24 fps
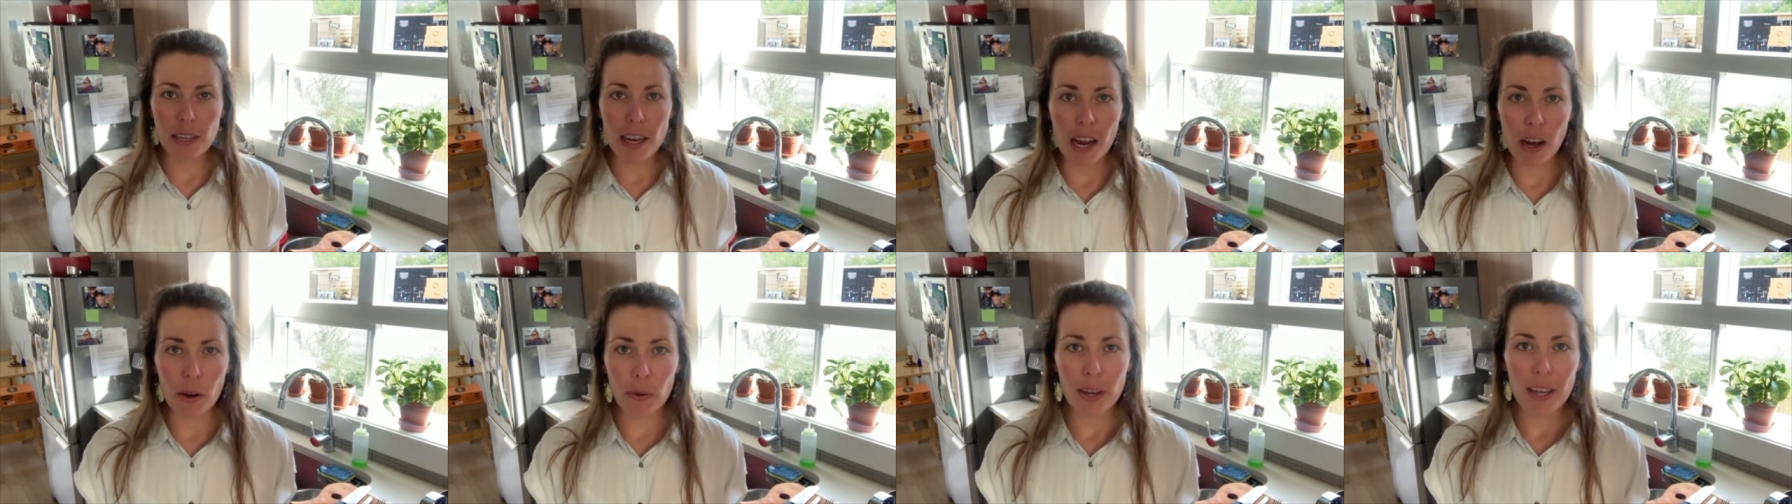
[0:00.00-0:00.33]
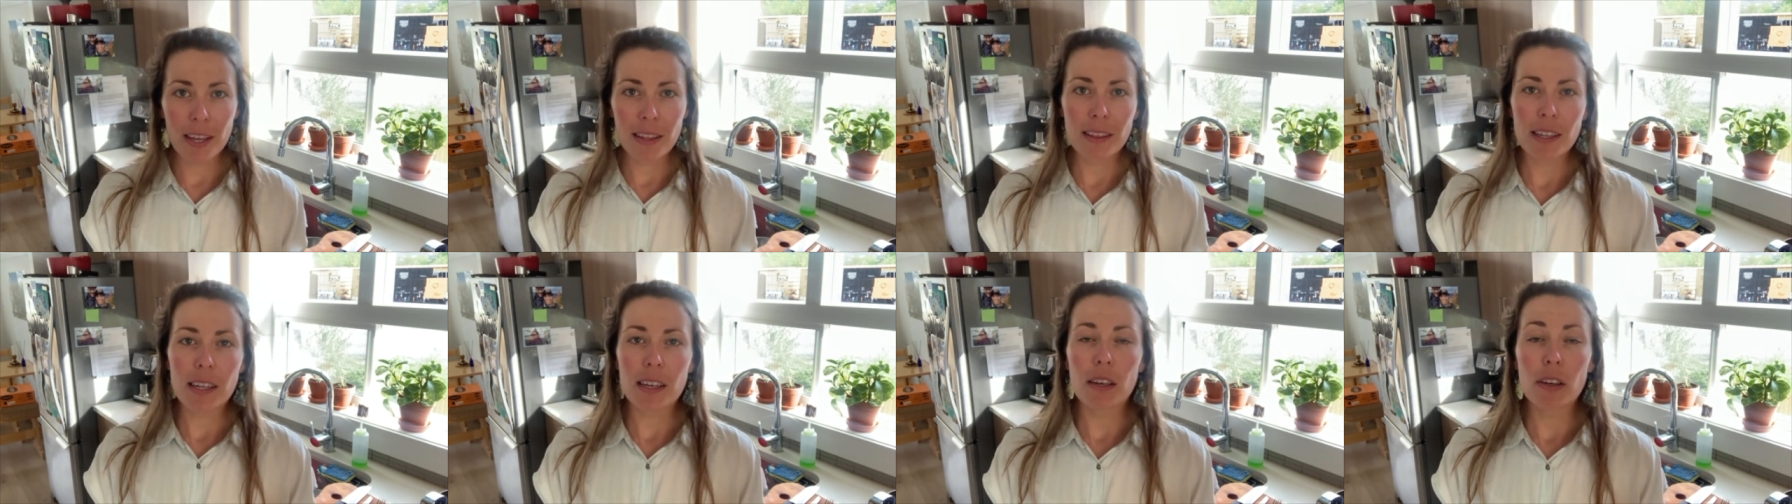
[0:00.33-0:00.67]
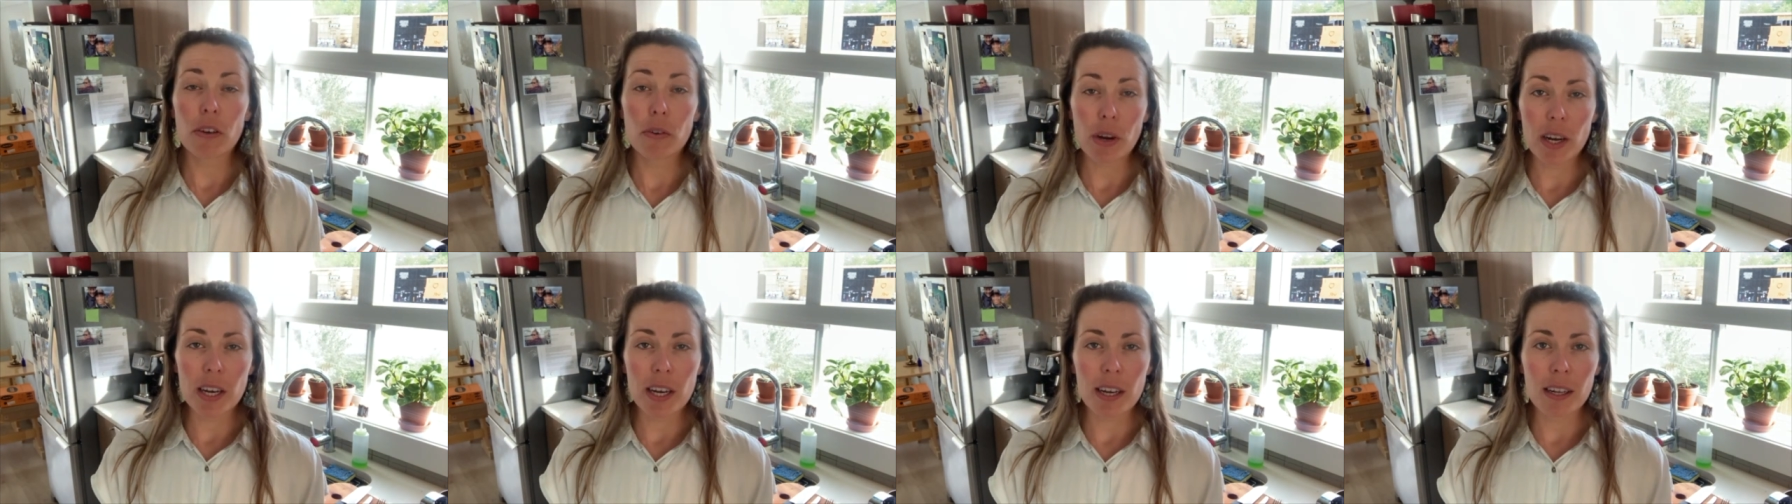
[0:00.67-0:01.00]
Now, in the
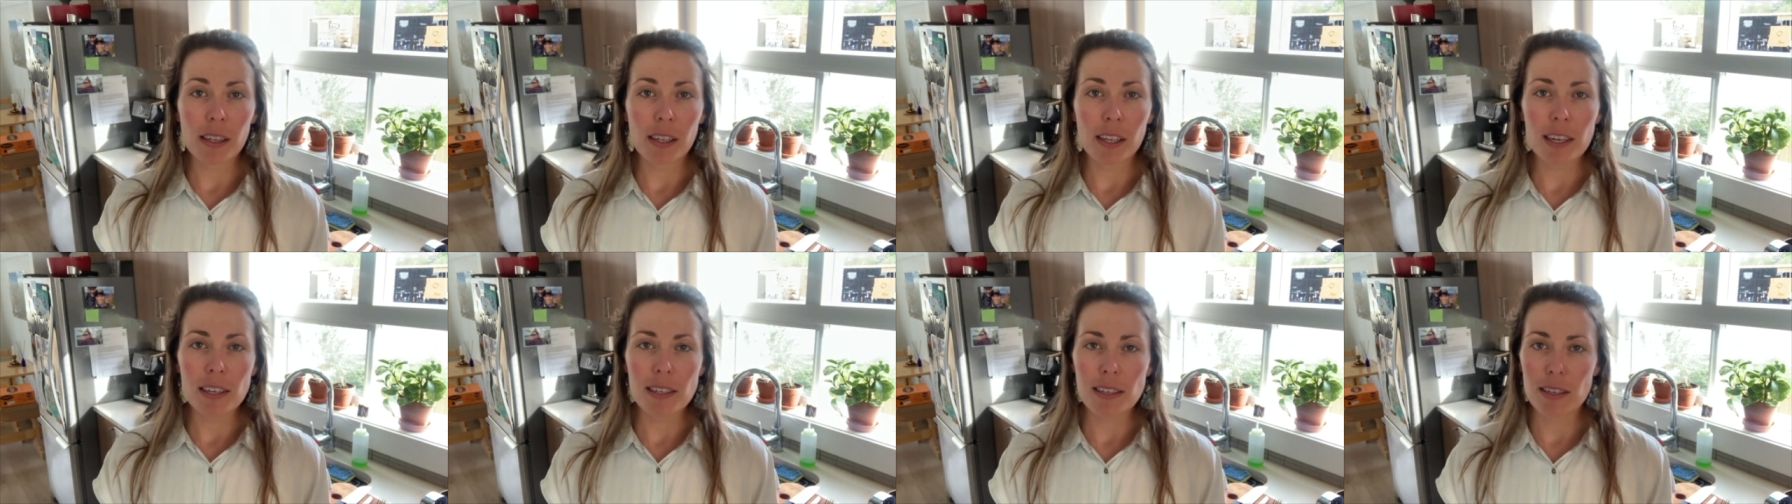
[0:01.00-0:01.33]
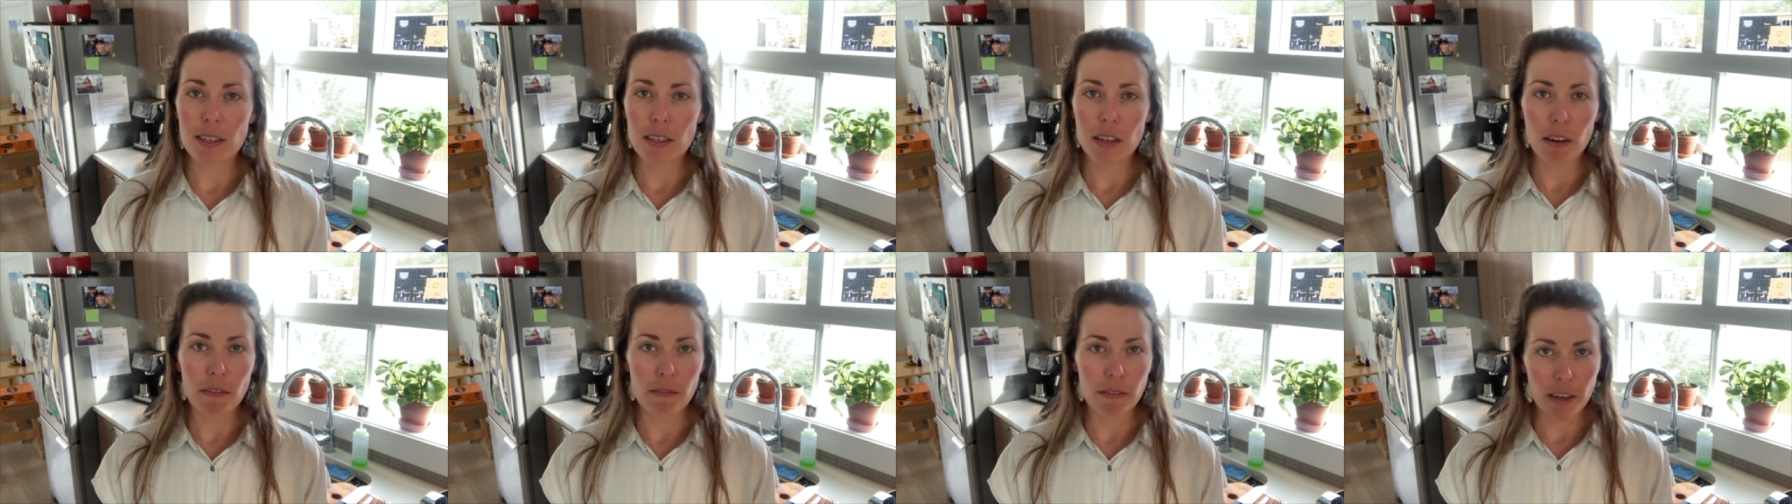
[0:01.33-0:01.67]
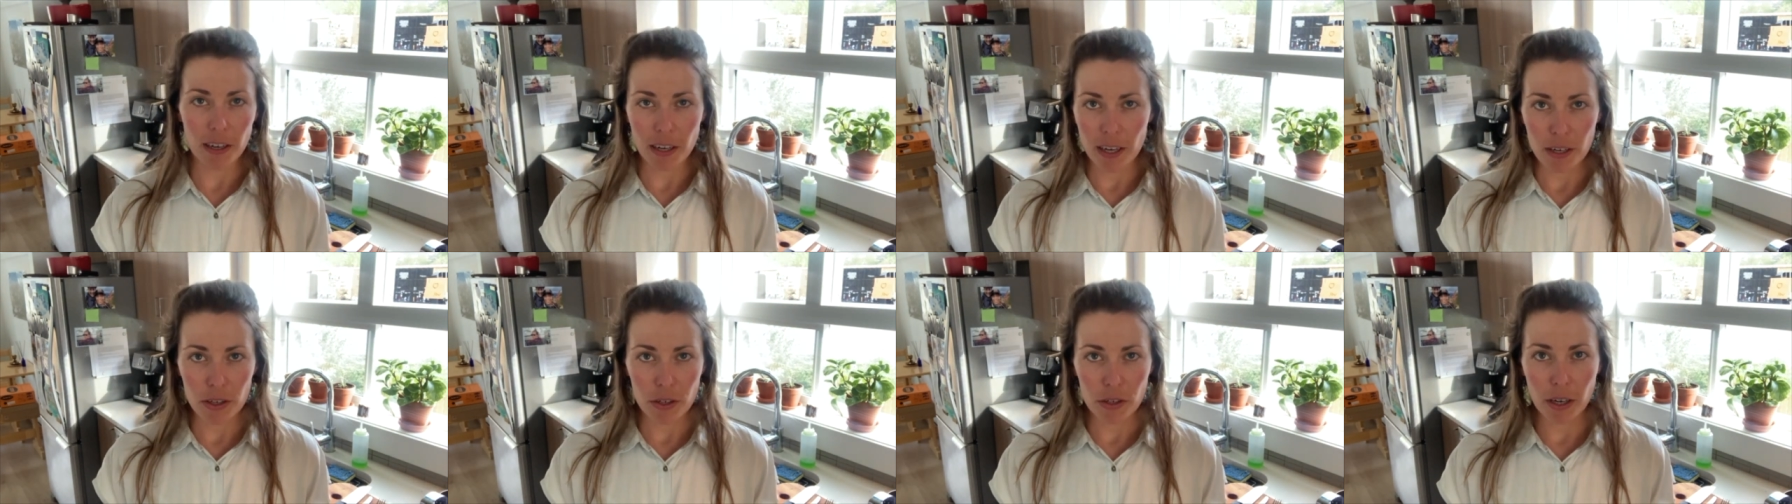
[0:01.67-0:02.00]
ingredient list, it's all
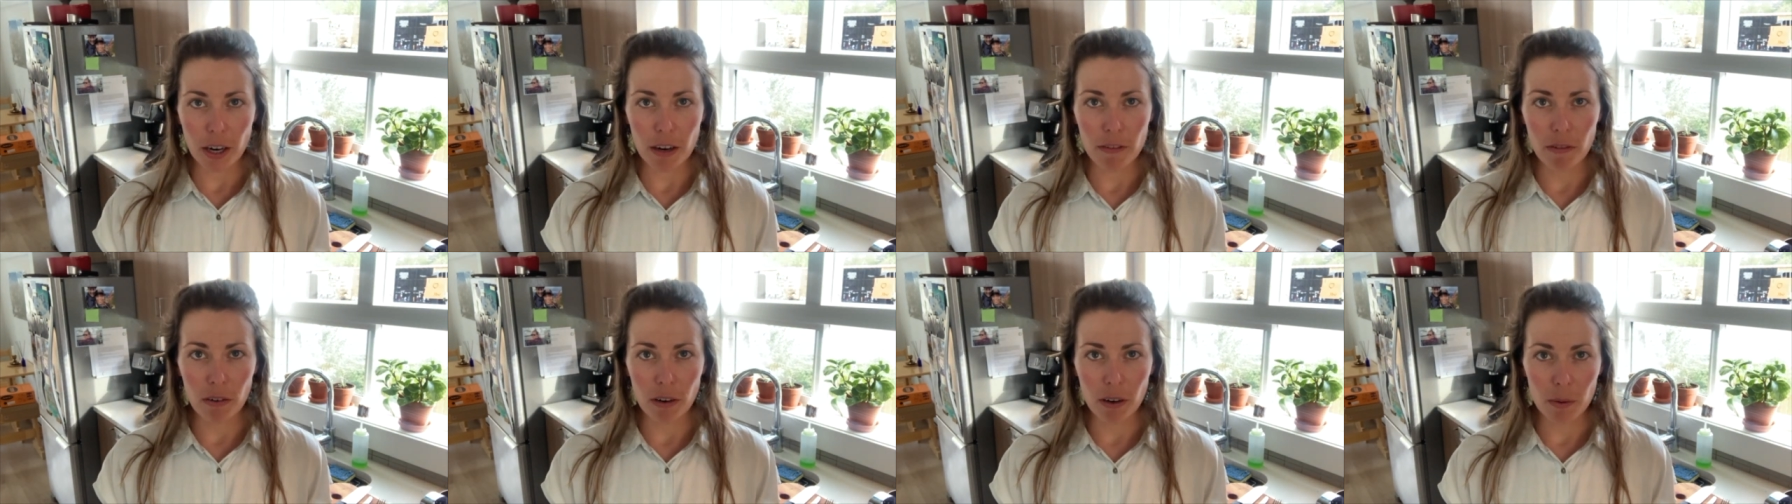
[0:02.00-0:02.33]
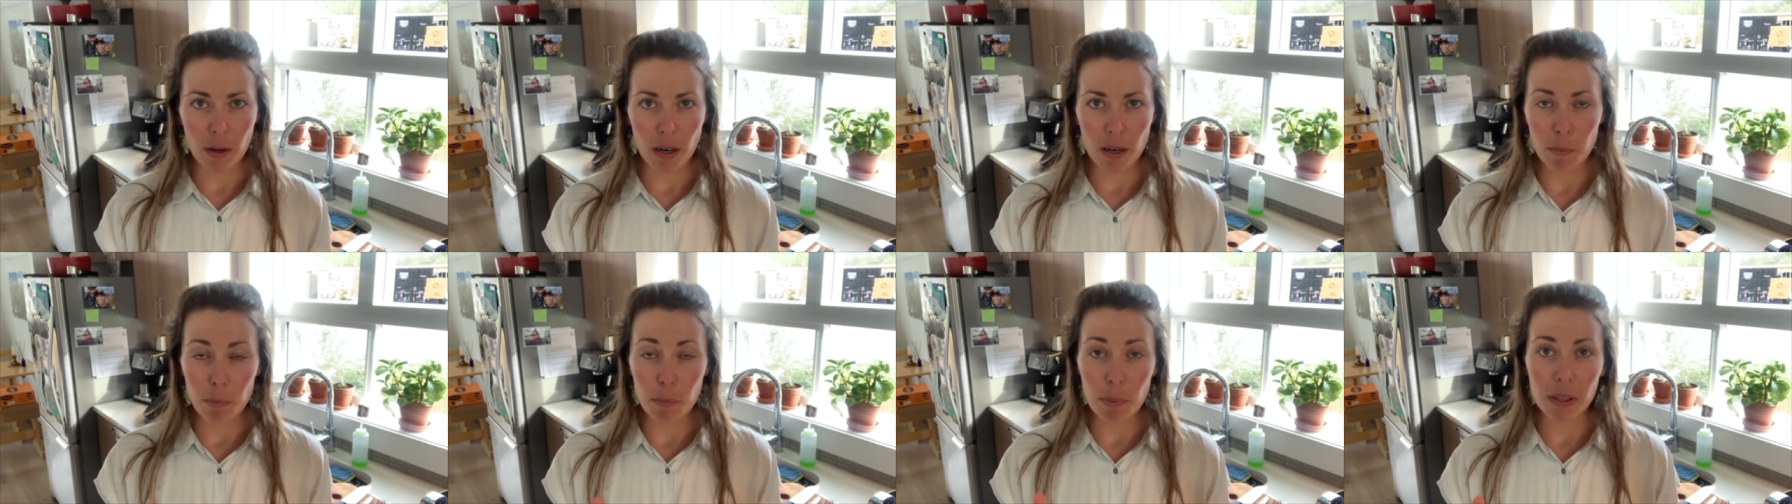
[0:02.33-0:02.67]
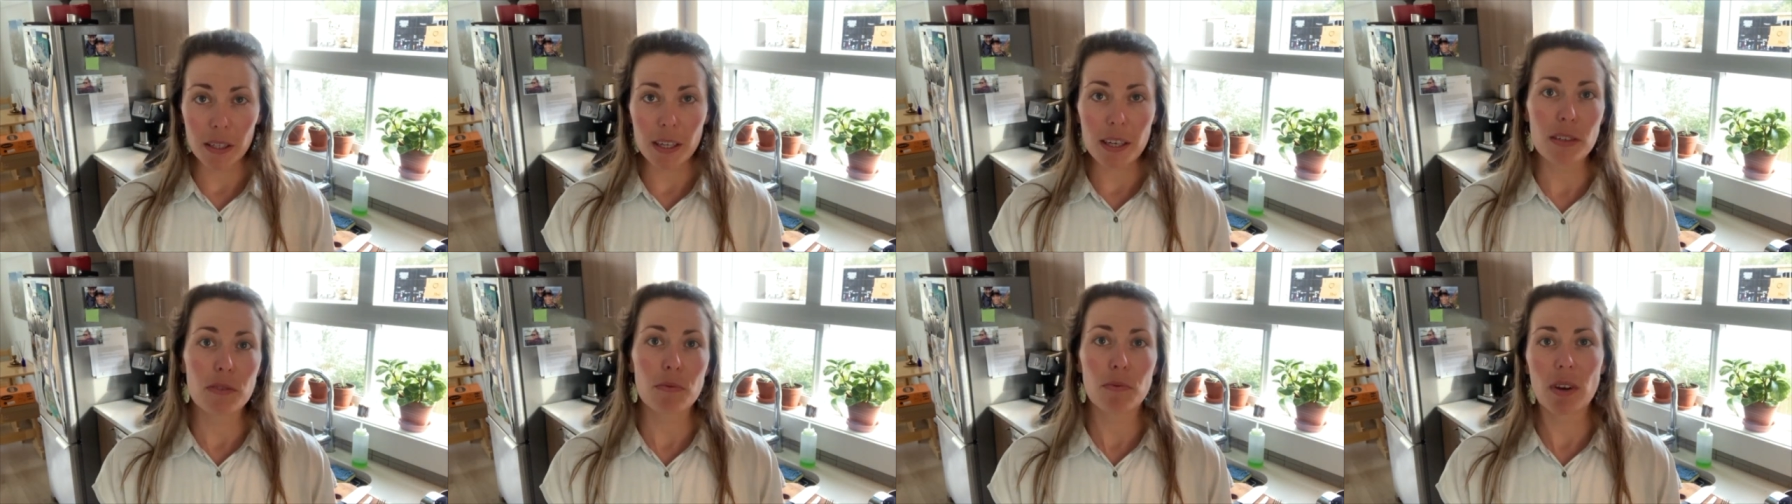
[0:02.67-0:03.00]
very straightforward.
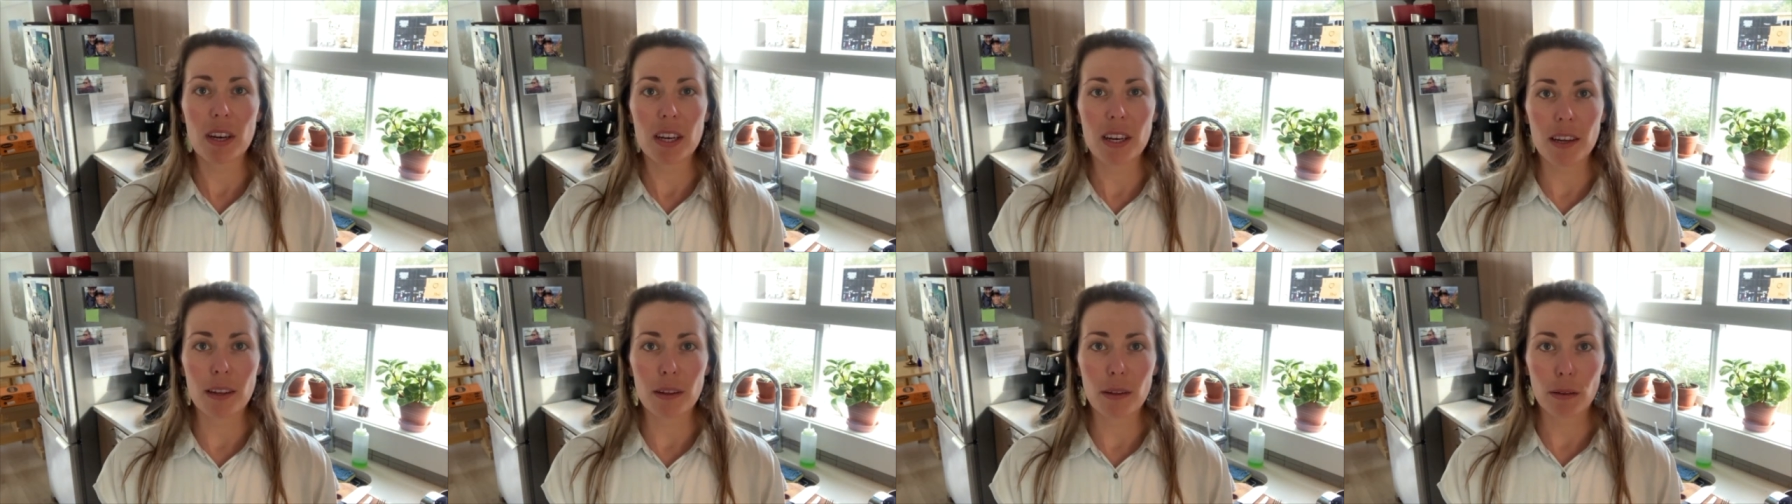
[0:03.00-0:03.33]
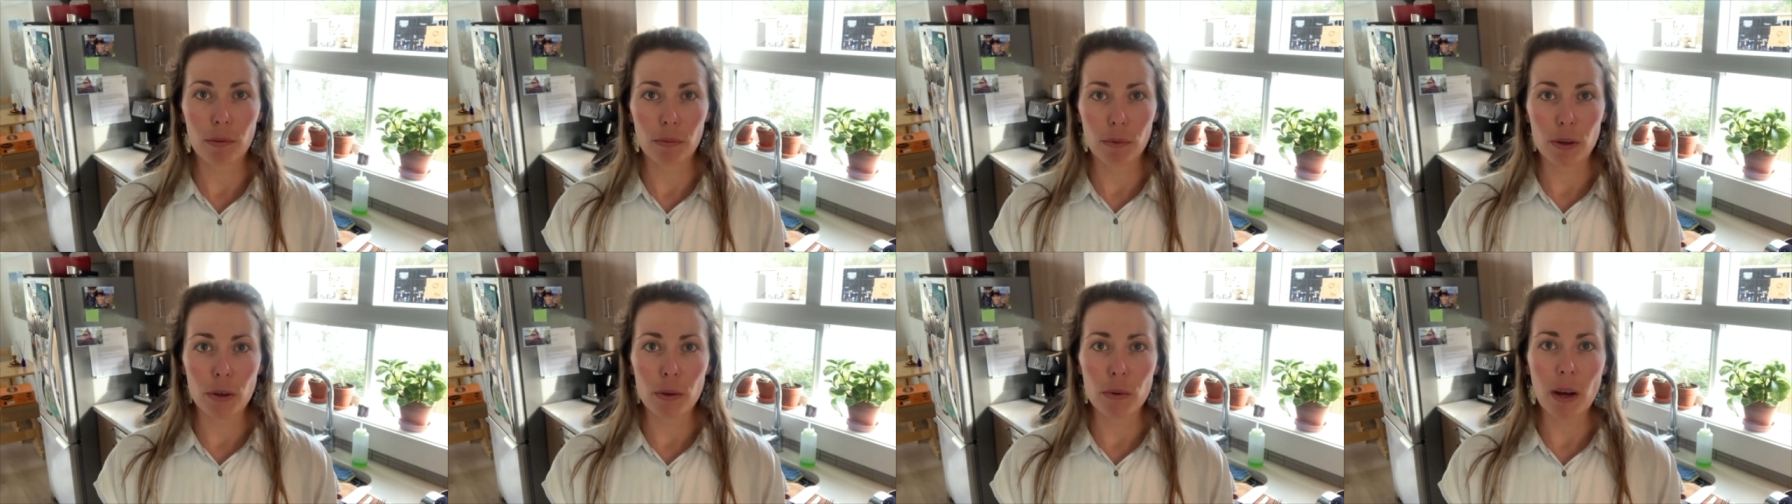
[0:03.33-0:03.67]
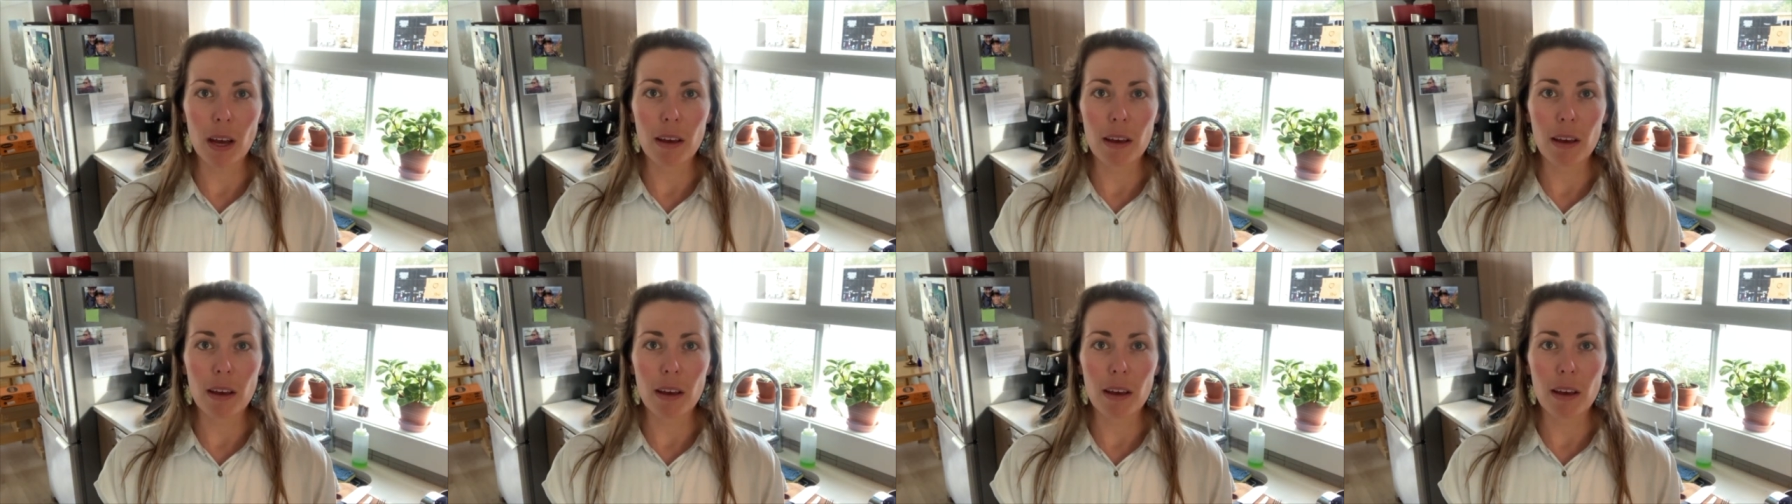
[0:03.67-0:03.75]
Please read it through.